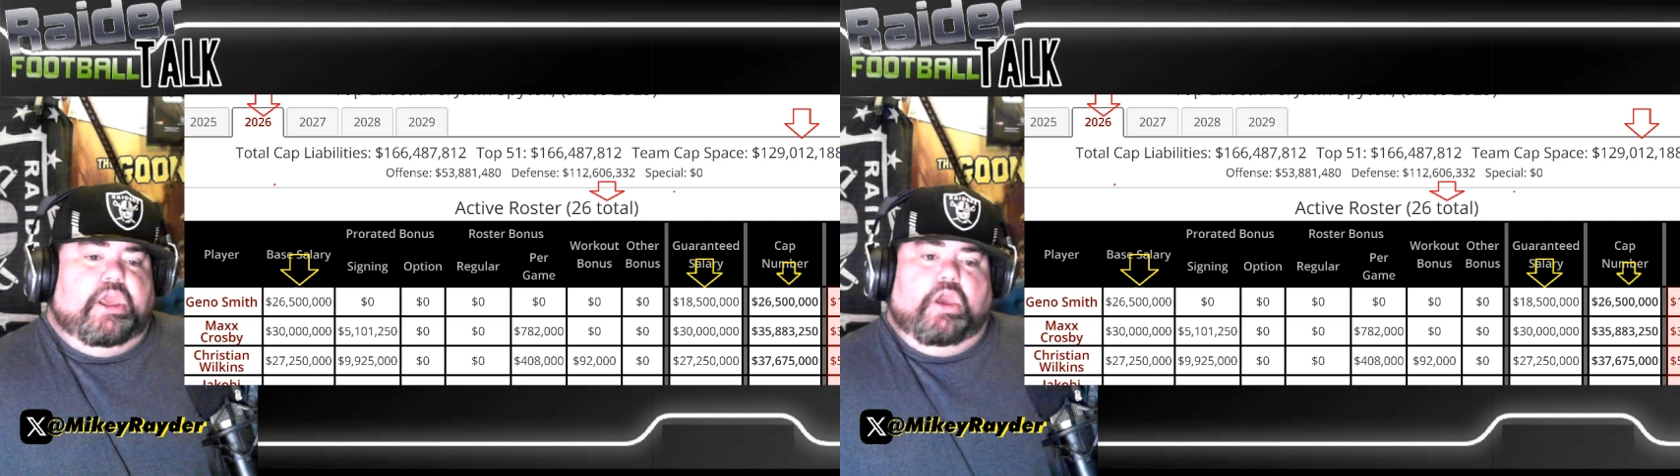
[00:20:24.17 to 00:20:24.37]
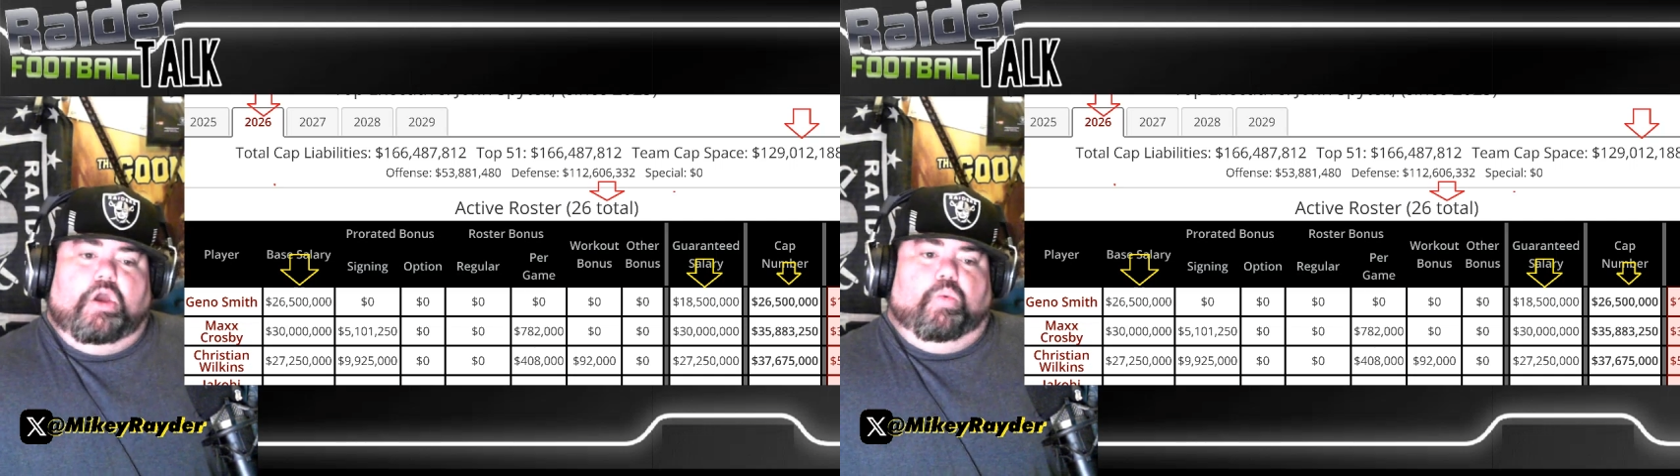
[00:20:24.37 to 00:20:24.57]

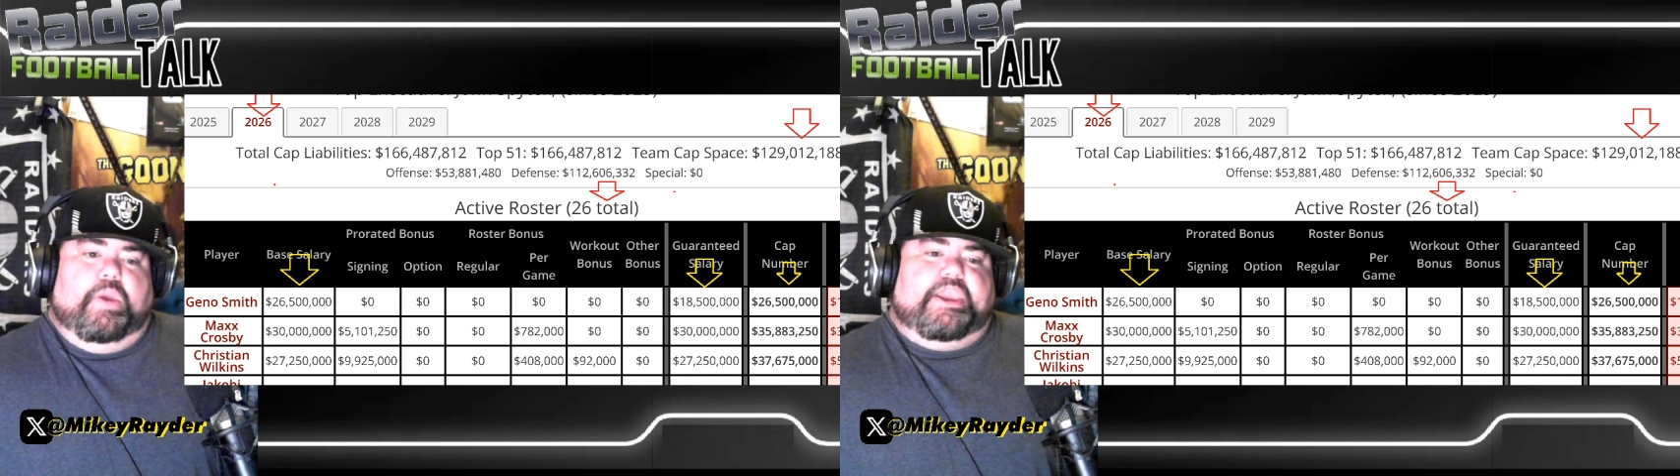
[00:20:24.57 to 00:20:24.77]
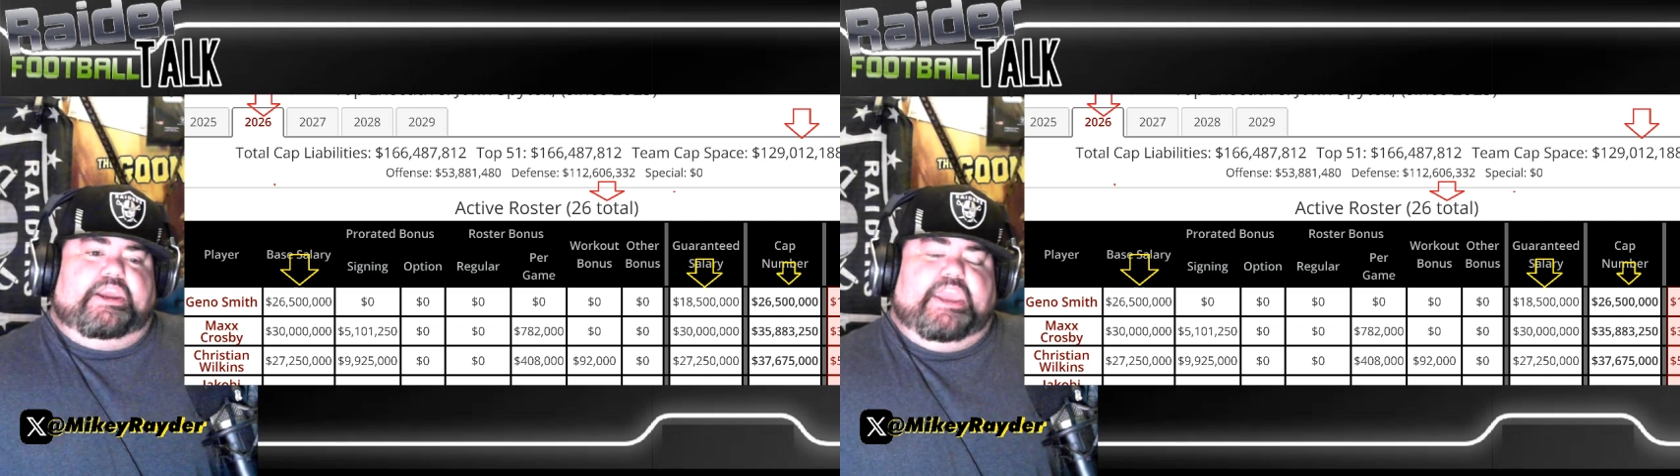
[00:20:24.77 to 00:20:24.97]
We
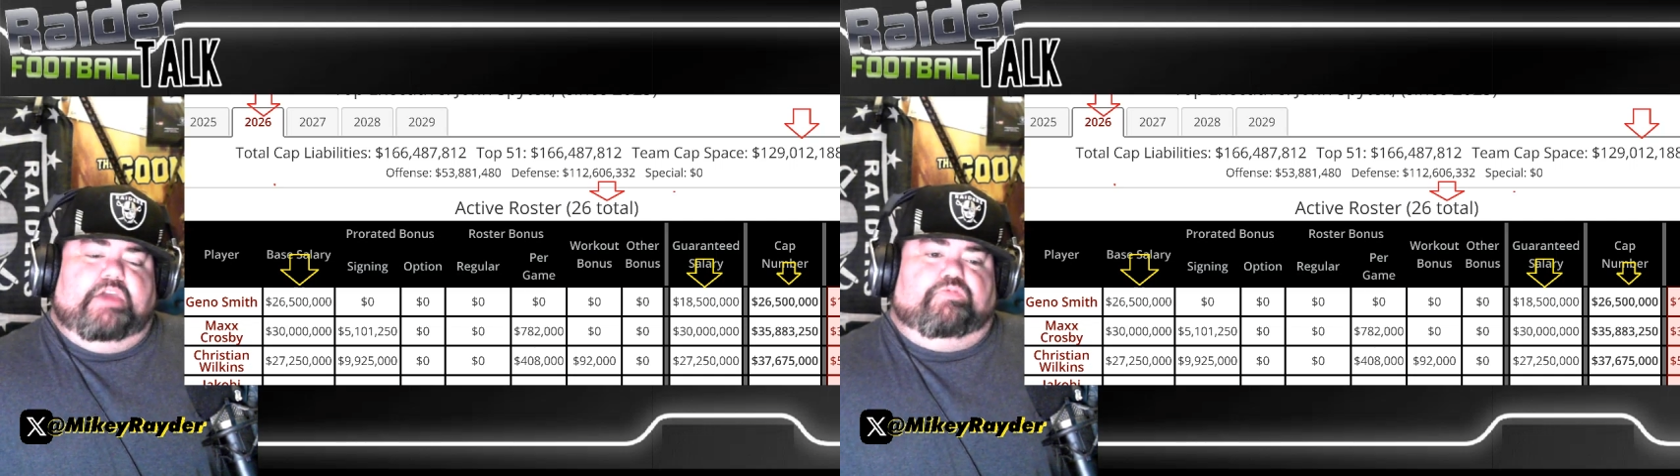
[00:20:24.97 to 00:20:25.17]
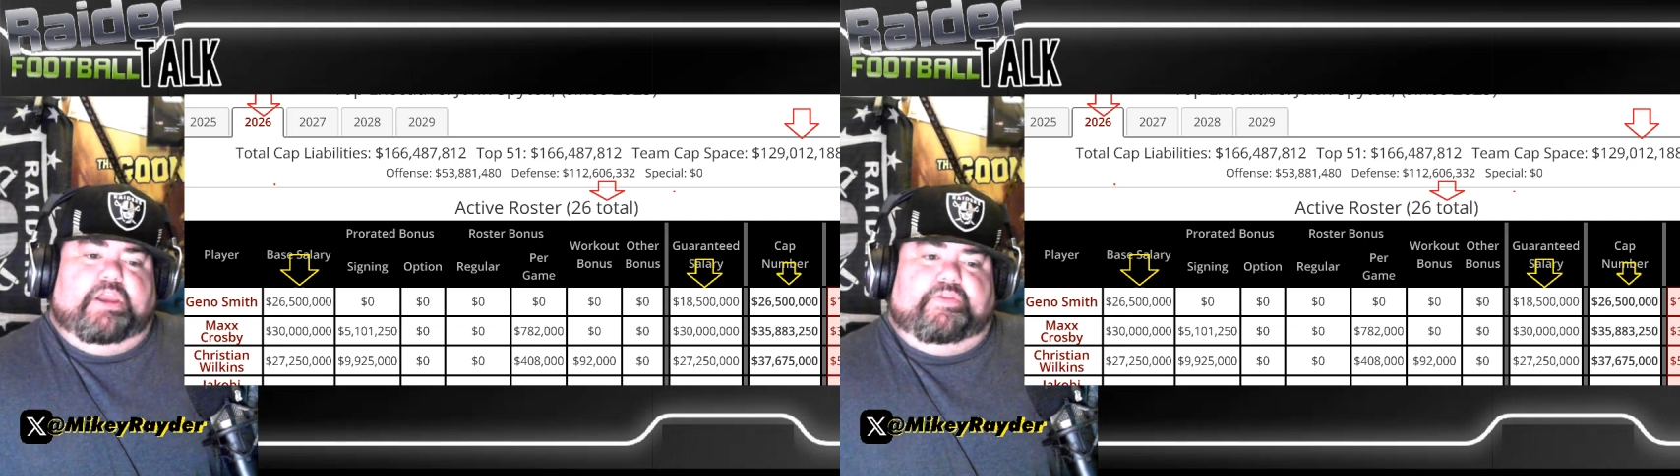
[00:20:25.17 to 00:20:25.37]
could get
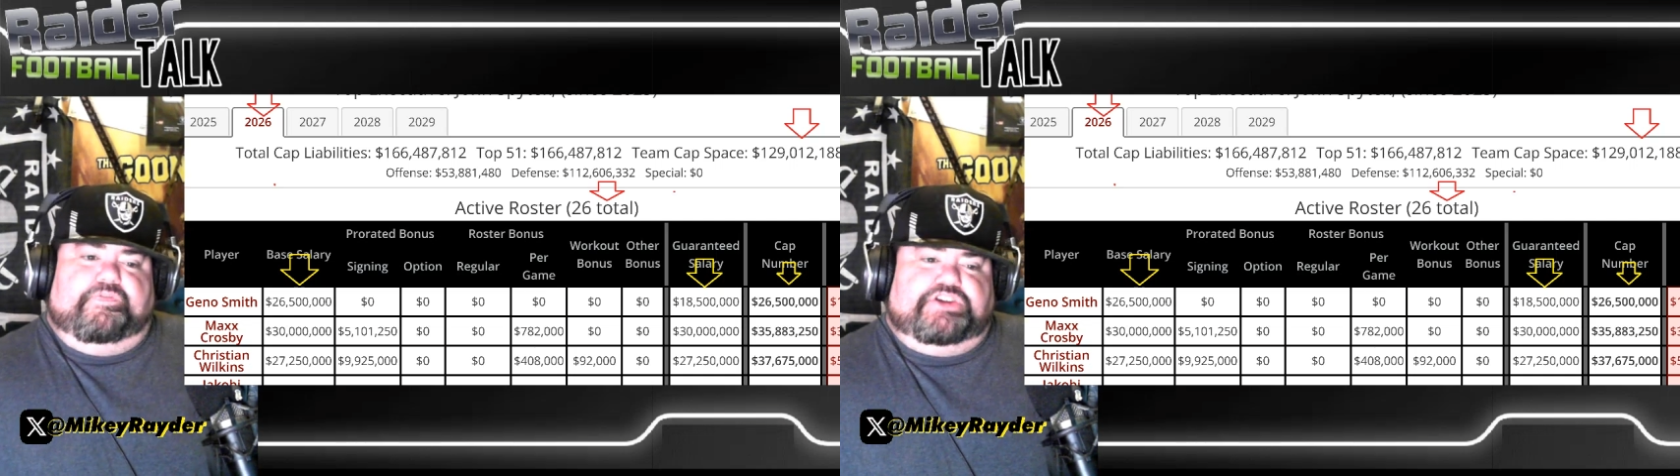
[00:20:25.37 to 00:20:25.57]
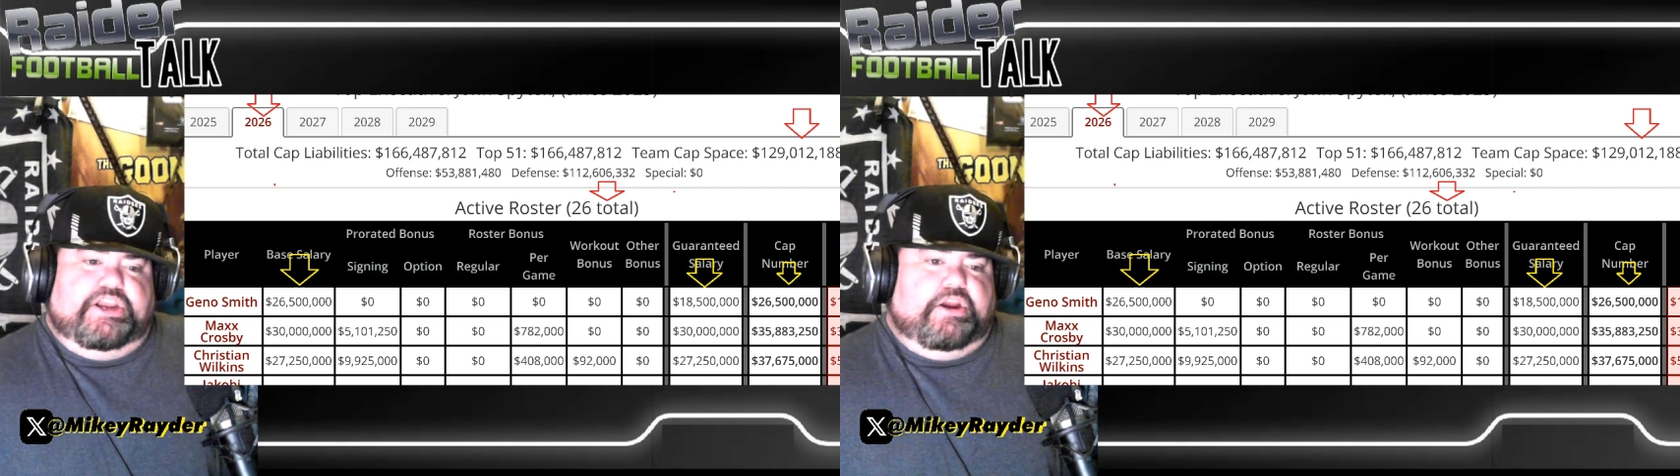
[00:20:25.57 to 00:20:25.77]
rid of
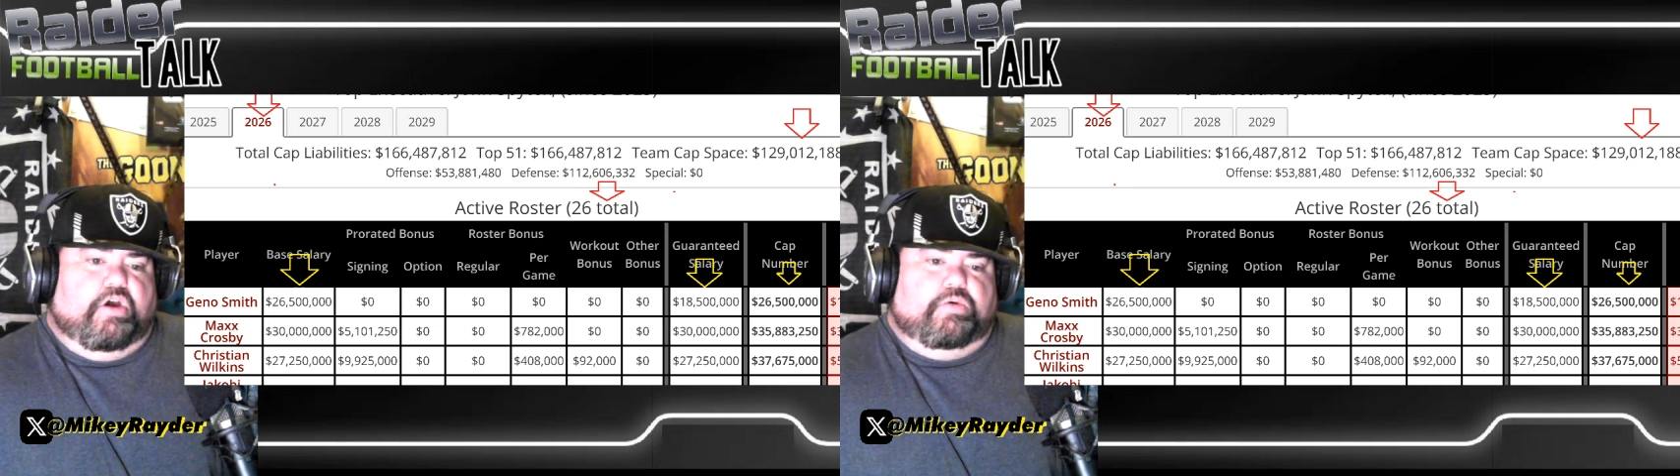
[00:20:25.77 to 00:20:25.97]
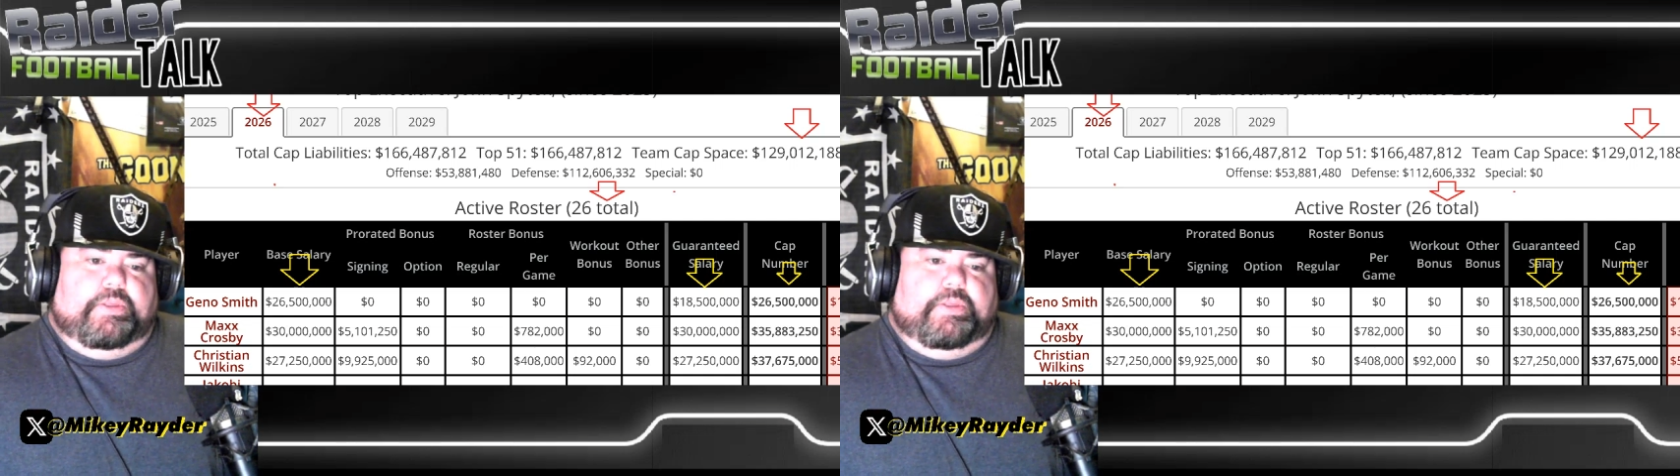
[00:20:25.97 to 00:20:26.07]
Geno